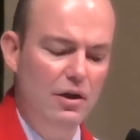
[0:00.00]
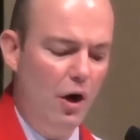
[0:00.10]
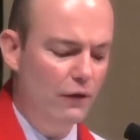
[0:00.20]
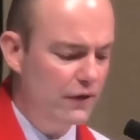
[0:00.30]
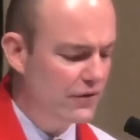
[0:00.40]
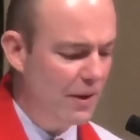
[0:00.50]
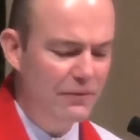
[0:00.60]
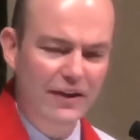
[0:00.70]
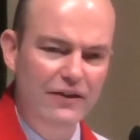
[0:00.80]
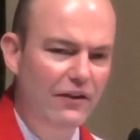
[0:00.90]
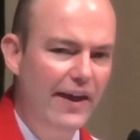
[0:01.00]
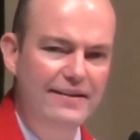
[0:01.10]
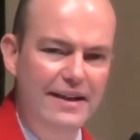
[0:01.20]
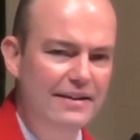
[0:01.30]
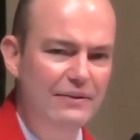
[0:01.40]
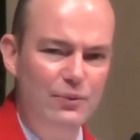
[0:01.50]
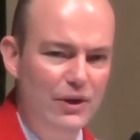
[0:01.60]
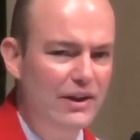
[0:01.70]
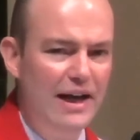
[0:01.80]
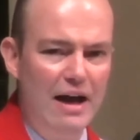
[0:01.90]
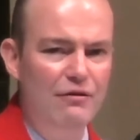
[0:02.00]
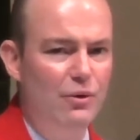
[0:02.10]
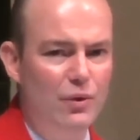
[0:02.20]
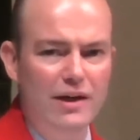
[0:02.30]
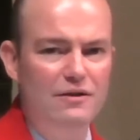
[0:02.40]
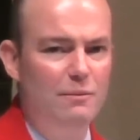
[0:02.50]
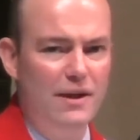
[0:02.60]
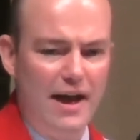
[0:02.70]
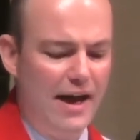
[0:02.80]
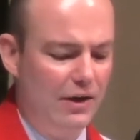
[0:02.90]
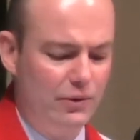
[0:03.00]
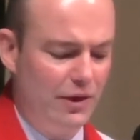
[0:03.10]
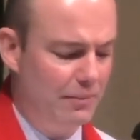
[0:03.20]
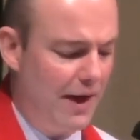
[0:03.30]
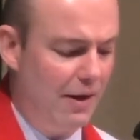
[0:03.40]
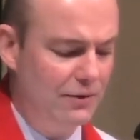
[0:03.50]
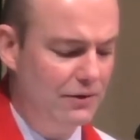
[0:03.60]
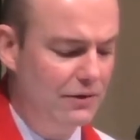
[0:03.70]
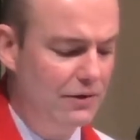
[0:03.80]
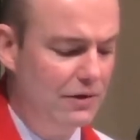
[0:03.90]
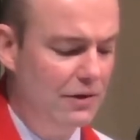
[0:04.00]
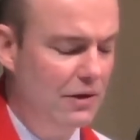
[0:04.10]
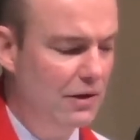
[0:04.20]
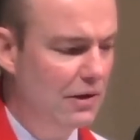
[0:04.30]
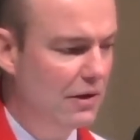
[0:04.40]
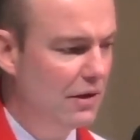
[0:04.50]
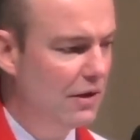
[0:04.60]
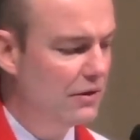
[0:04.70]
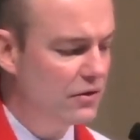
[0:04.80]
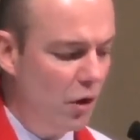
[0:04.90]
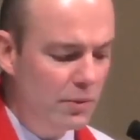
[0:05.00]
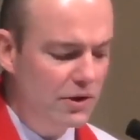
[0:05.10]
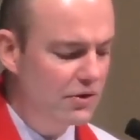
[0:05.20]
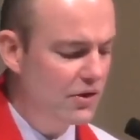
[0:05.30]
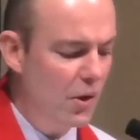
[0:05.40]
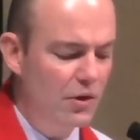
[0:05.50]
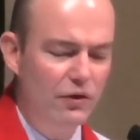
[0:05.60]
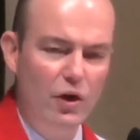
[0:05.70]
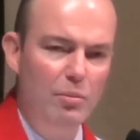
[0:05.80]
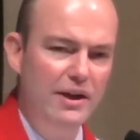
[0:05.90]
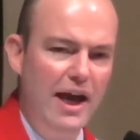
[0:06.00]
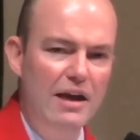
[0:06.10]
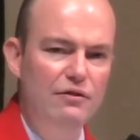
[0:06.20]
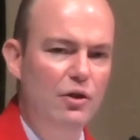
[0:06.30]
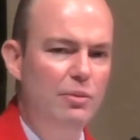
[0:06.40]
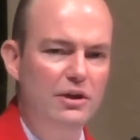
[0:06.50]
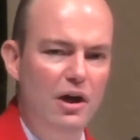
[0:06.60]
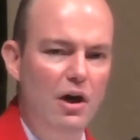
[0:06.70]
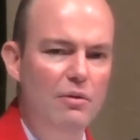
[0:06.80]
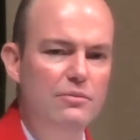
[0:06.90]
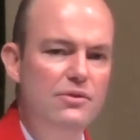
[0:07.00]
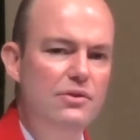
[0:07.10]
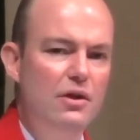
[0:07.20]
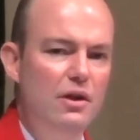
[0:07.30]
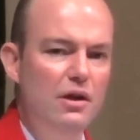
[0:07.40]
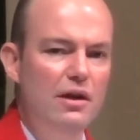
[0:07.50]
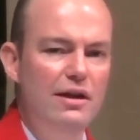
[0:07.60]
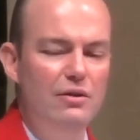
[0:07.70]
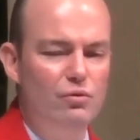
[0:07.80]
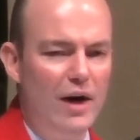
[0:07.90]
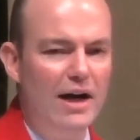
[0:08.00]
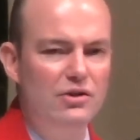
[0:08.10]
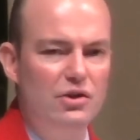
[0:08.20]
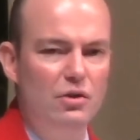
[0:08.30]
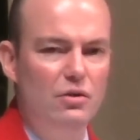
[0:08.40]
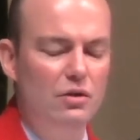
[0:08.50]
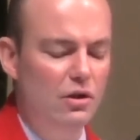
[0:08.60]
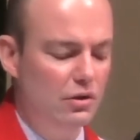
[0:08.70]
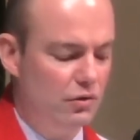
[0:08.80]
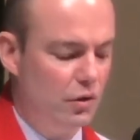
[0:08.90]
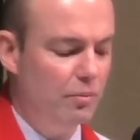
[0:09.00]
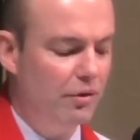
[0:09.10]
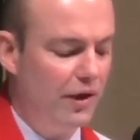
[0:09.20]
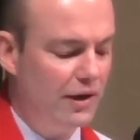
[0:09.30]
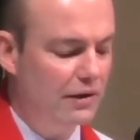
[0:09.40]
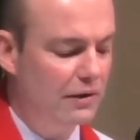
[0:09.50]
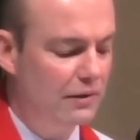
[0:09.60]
over something that they didn't really have the right to be angry about. So much so that their behavior becomes irrational groupthink.